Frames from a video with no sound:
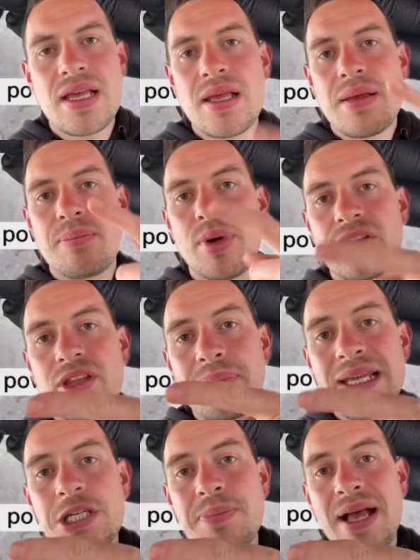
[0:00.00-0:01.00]
but the
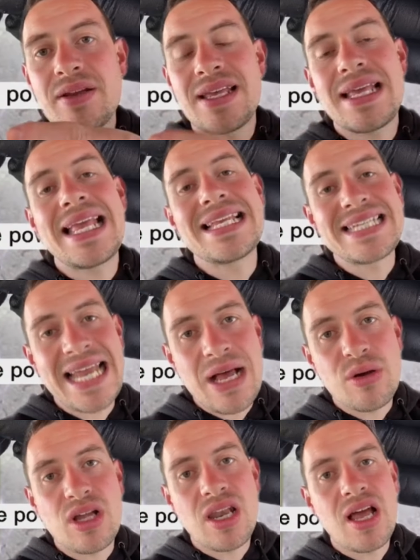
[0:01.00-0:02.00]
bleach powder is an
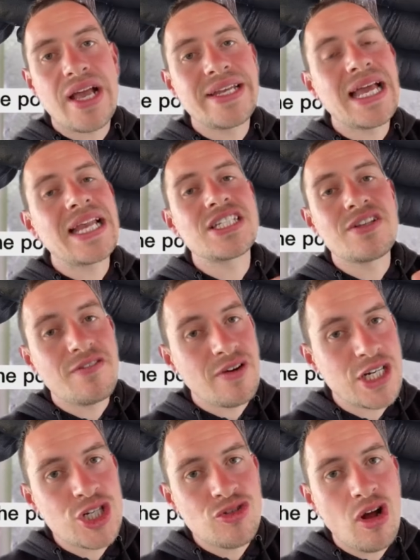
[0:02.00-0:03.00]
alkaline, and it's a very
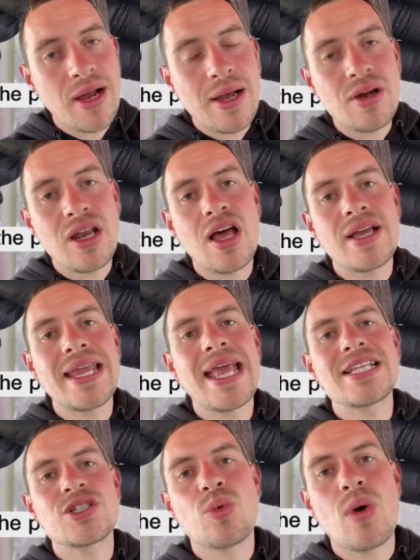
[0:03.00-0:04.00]
strong alkaline,
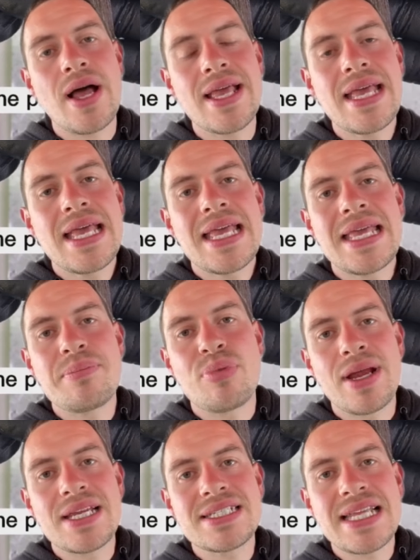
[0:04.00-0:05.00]
hence why it
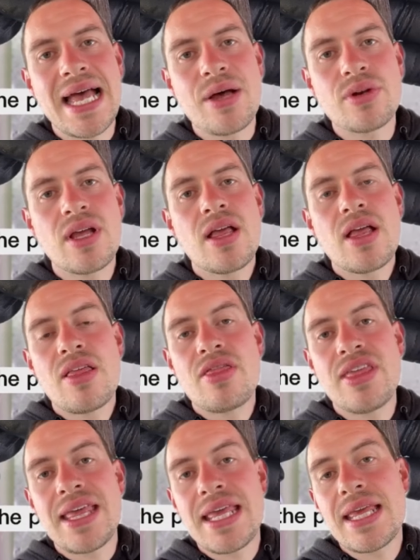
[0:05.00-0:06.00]
breaks down
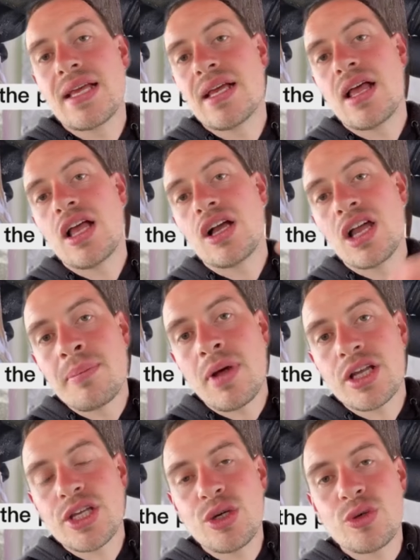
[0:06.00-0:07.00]
the colour
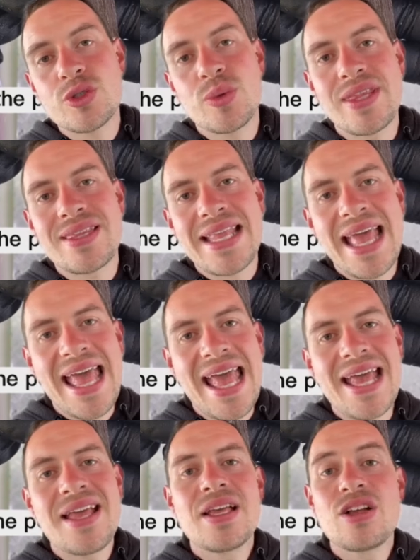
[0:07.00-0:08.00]
molecules within the hair,
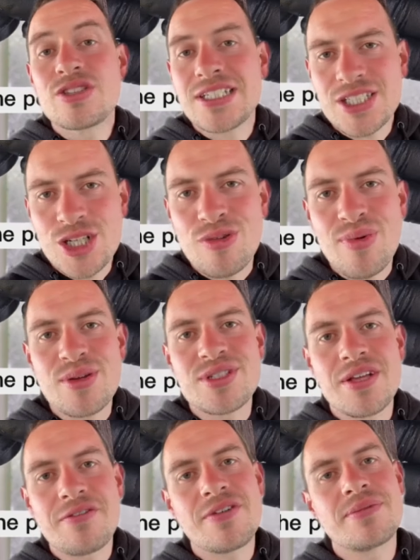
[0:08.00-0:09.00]
because it's
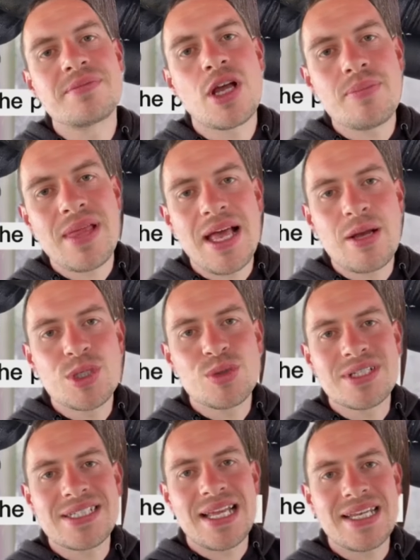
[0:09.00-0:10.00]
corrosive. Hope that helps you
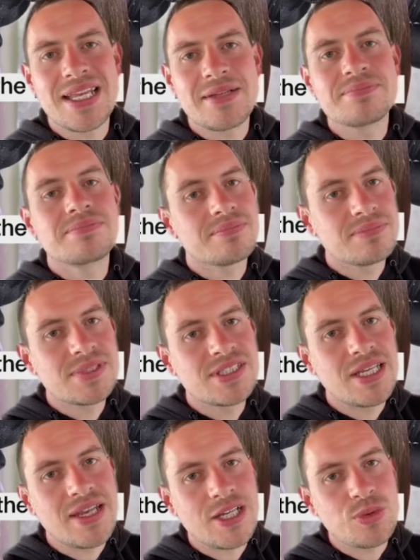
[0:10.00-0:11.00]
understand it. See you in
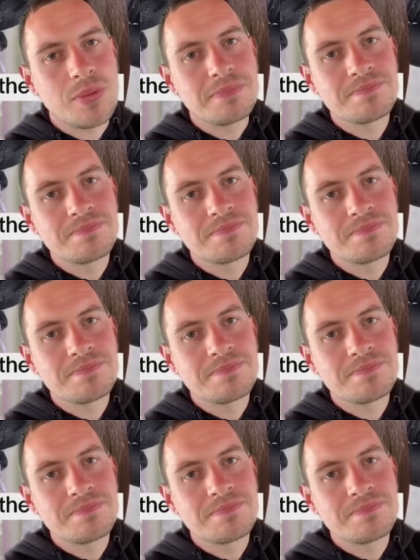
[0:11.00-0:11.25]
the next one.